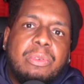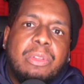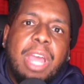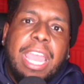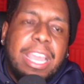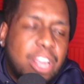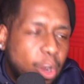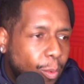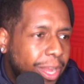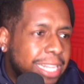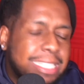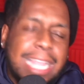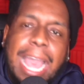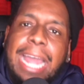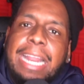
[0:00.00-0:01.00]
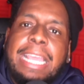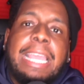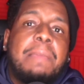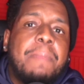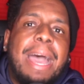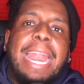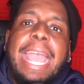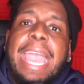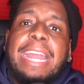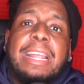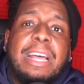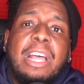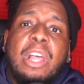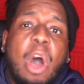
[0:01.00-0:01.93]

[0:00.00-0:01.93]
Hey, Coretta Scott King might have had a